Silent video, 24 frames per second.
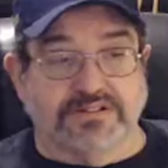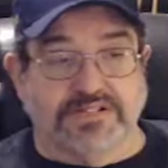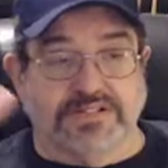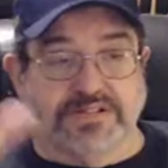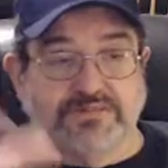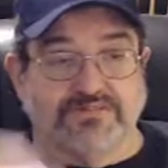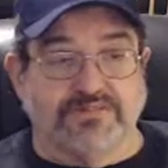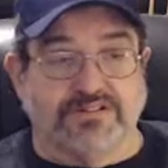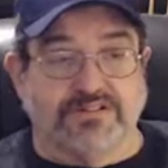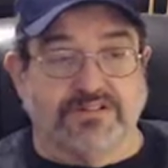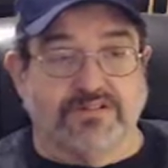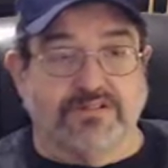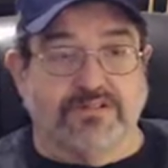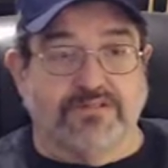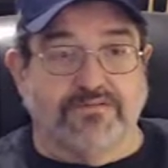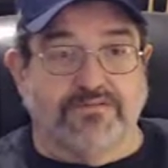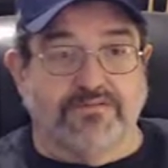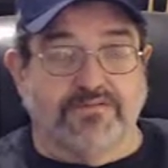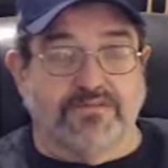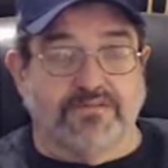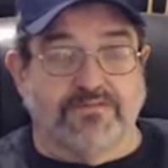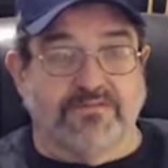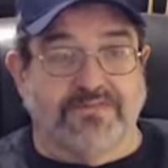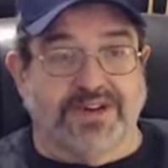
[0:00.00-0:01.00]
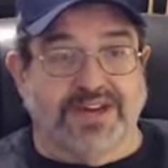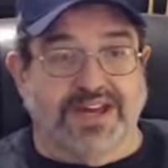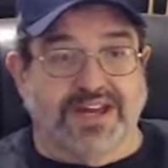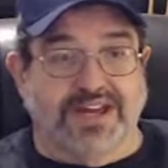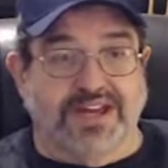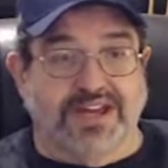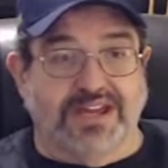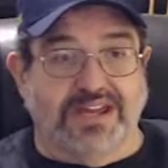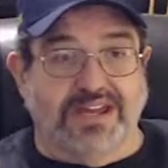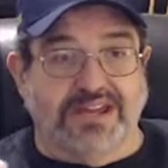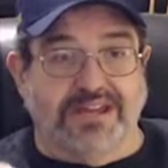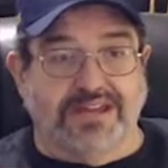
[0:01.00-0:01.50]
somewhere over
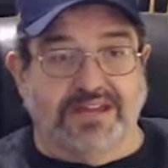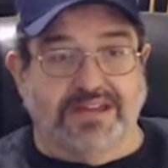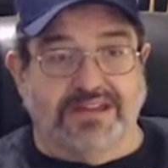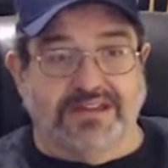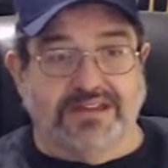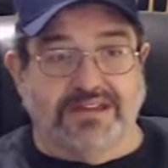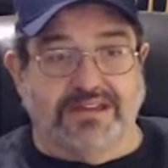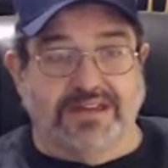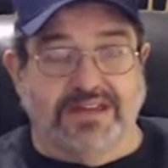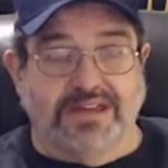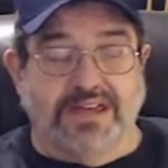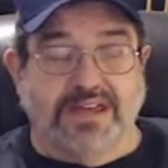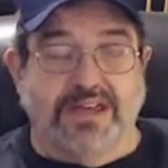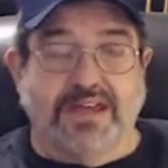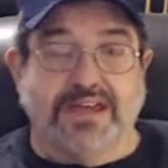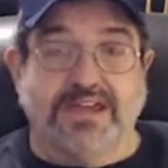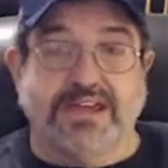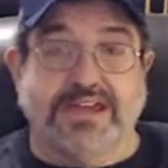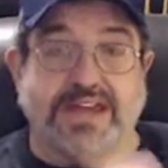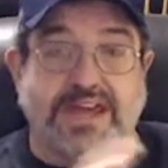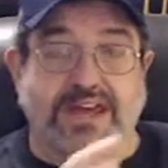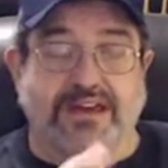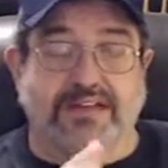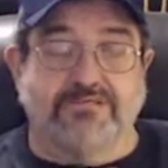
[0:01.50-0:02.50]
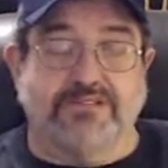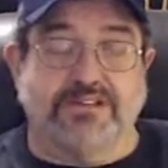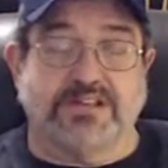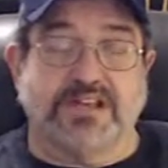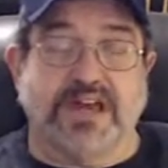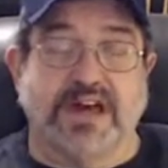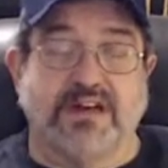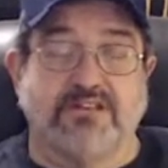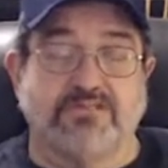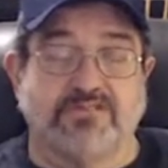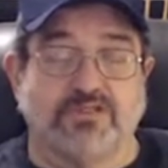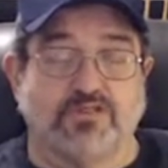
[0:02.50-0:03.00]
by
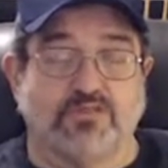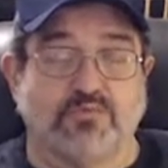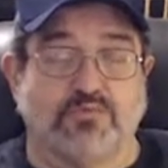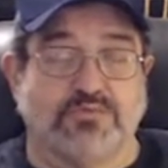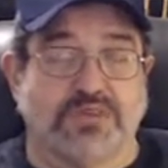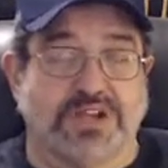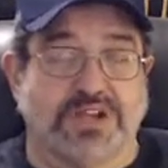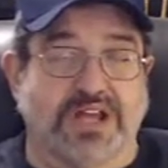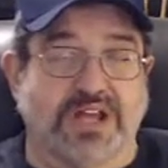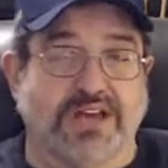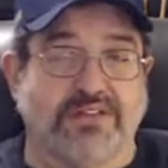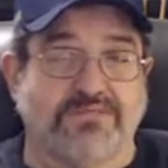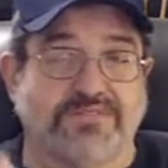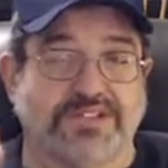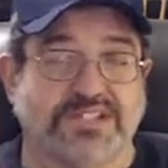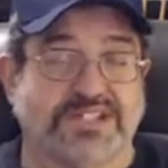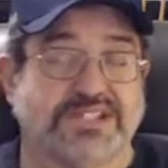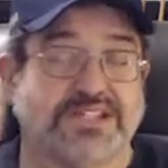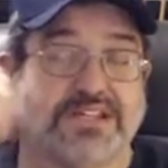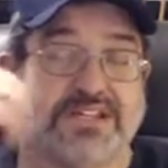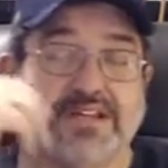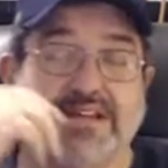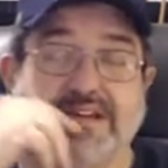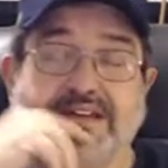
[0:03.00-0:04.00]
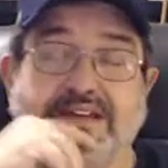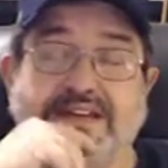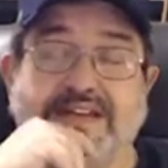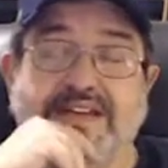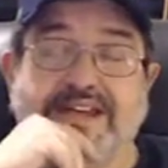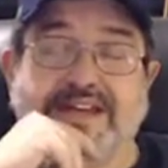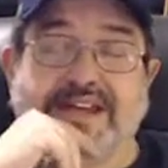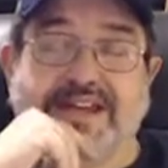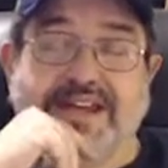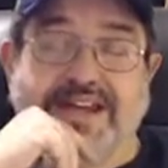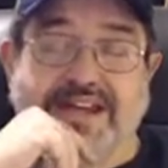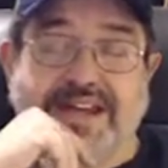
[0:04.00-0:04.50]
Council Bluffs,
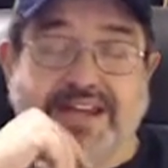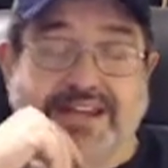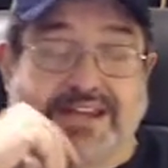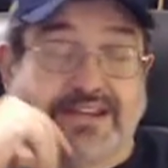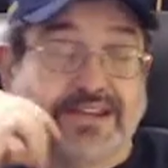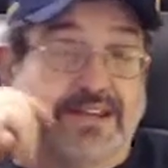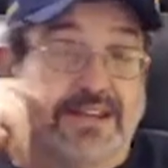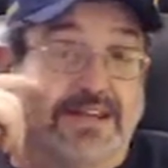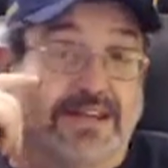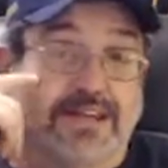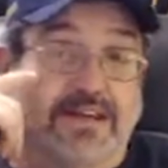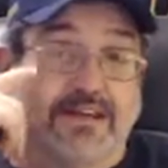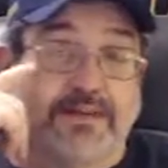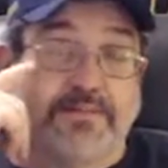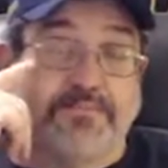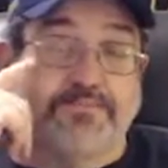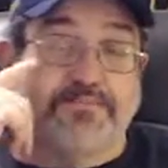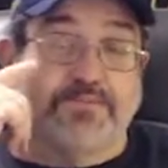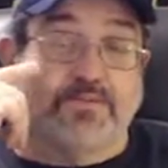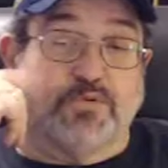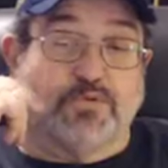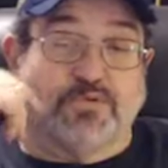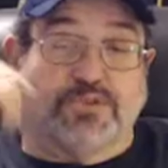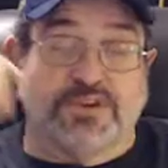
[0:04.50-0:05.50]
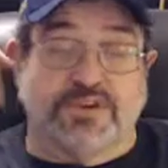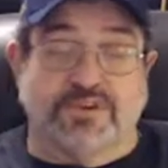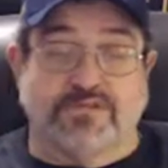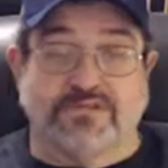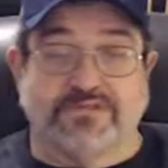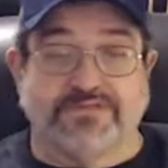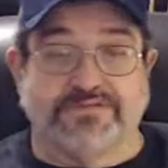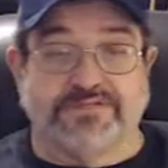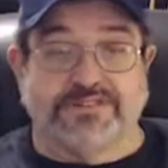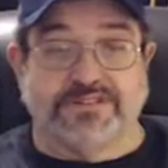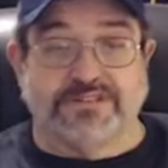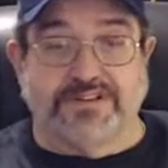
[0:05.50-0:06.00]
and went
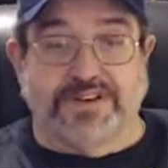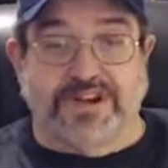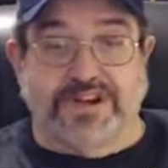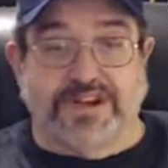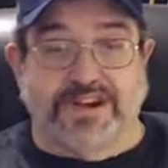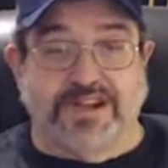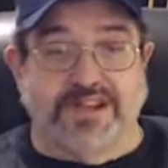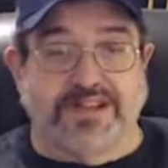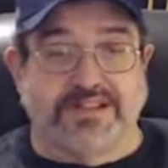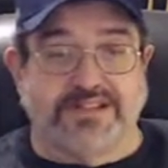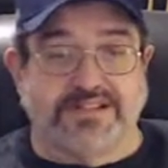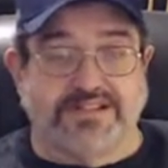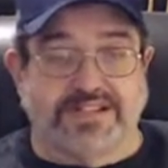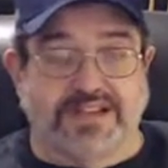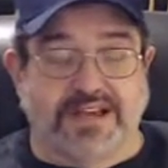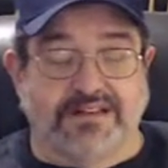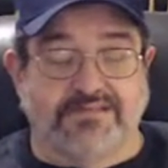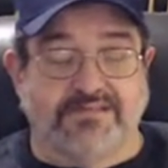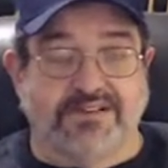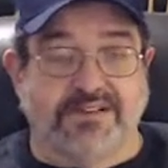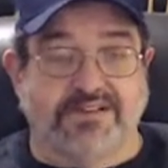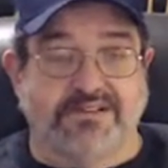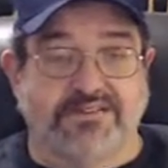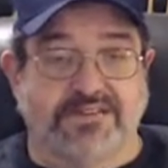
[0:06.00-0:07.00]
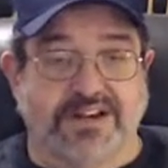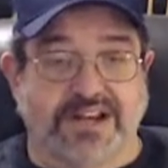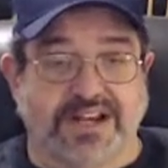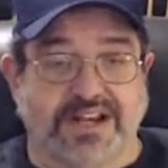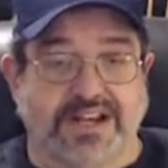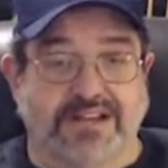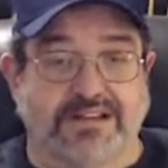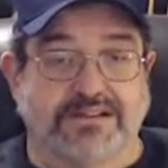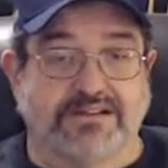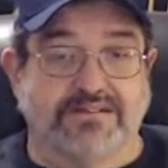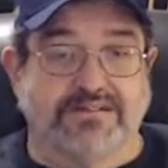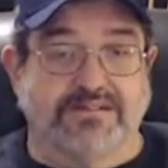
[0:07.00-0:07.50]
over, and it sounded great.
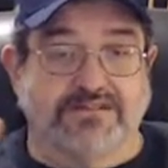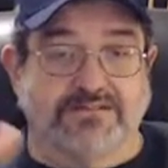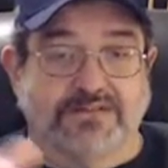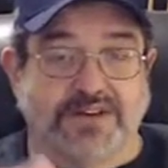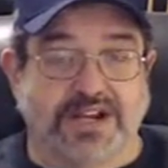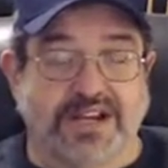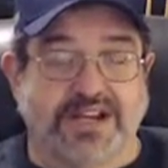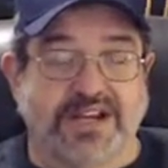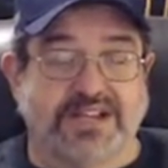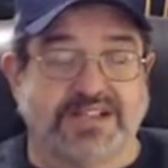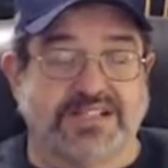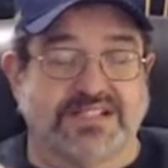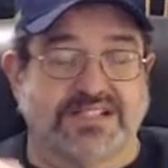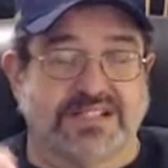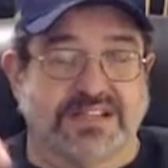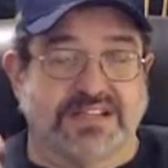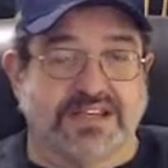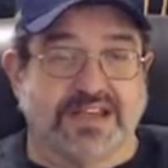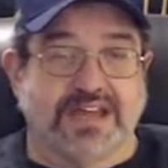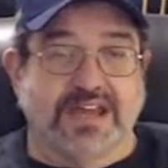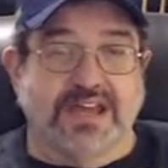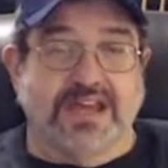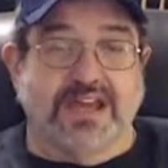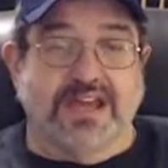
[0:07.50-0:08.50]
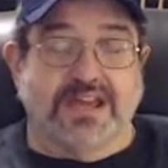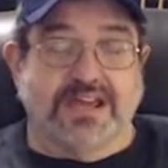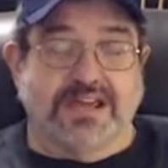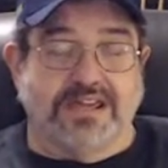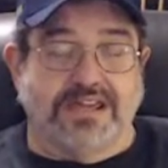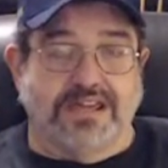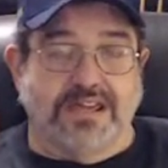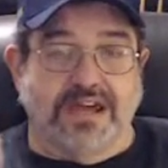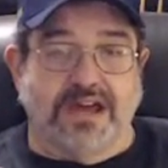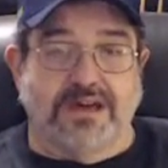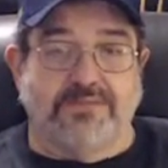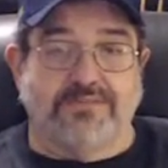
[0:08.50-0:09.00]
It looked great. It's a
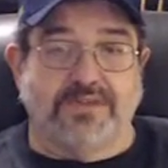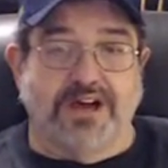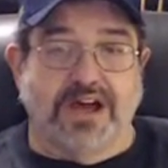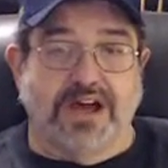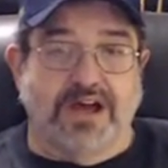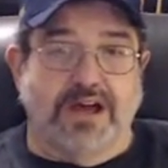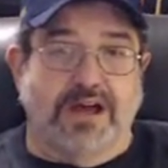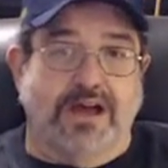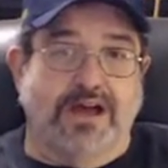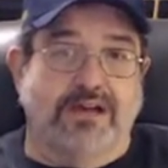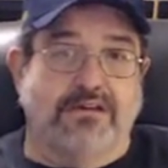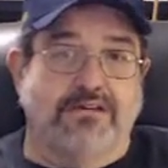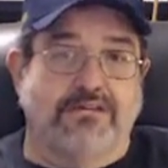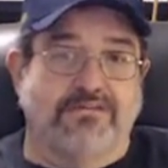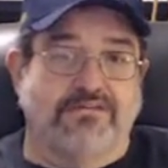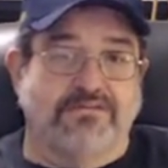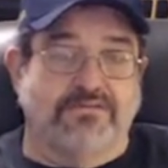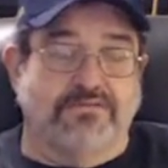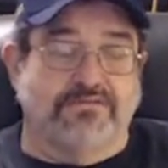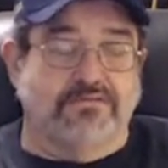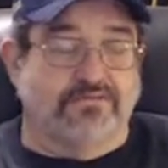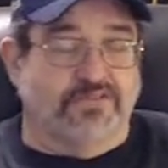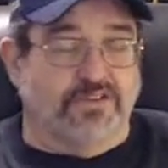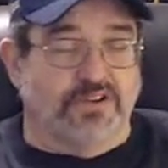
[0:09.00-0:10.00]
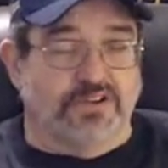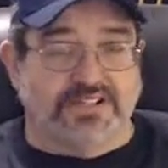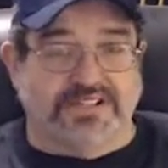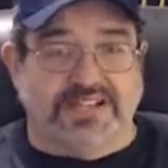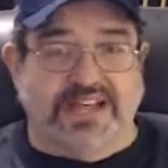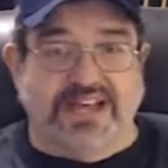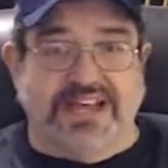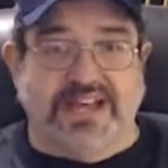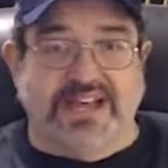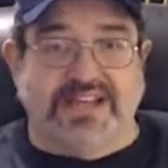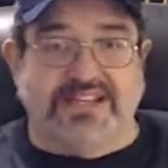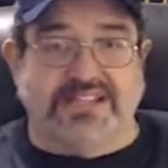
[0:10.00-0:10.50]
Yamaha
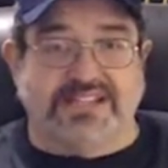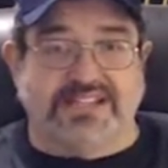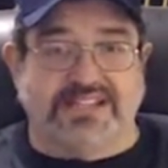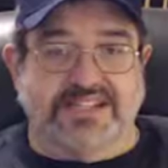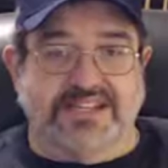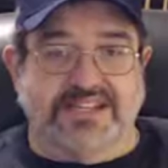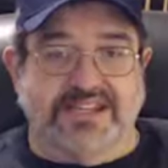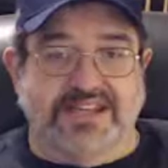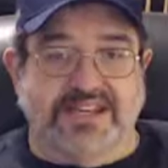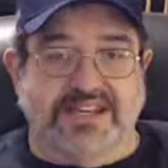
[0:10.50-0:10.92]
full-size